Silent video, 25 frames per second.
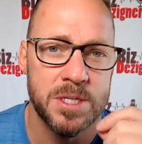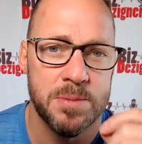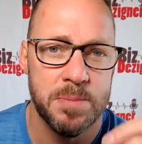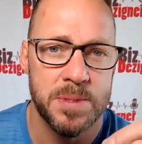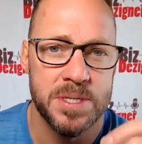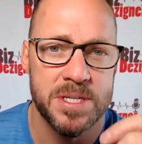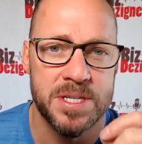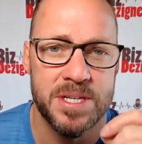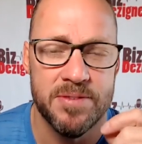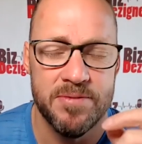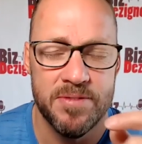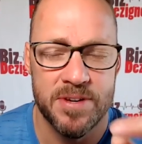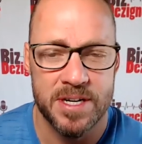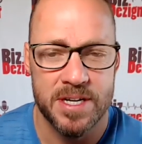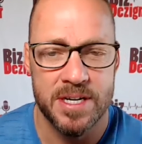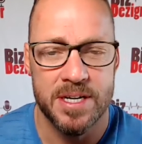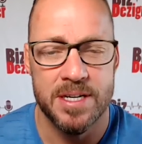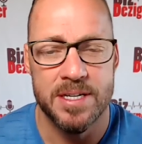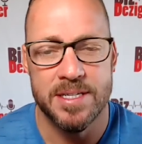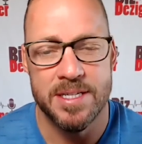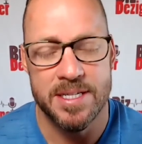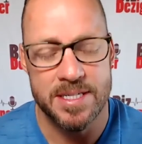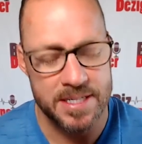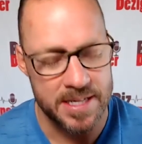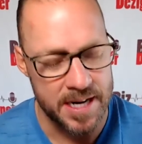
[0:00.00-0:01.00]
a
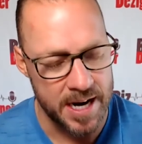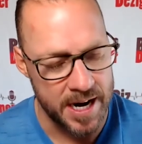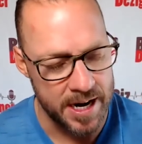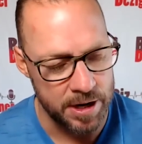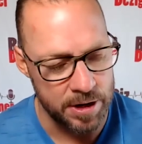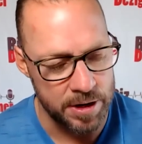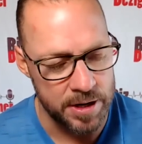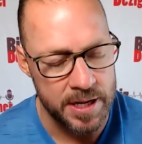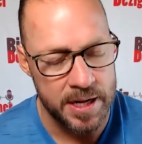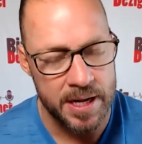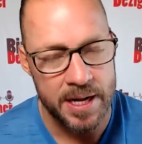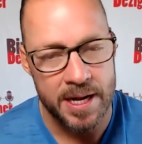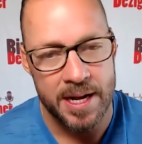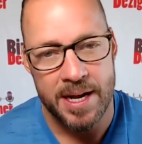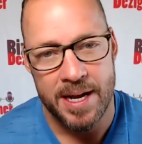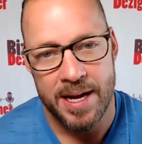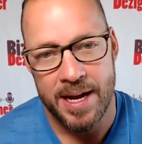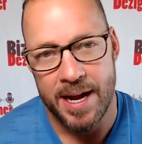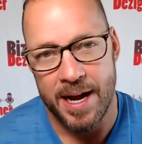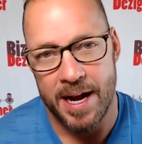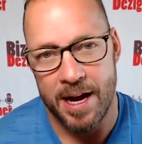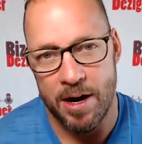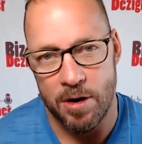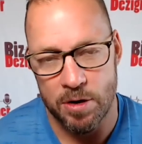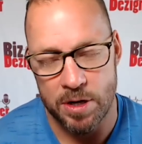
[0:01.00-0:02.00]
specific desired
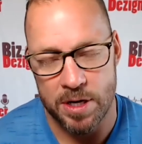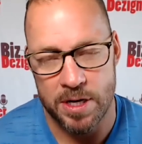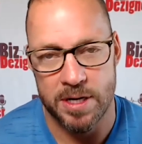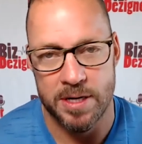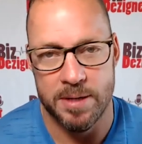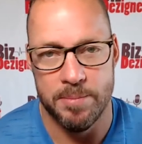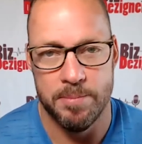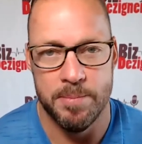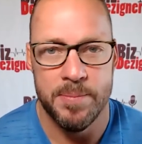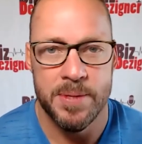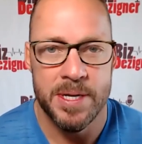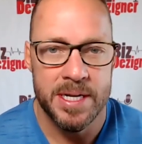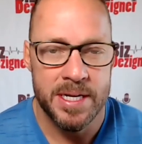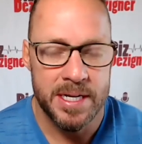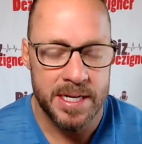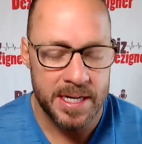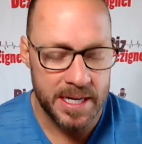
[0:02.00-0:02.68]
outcome.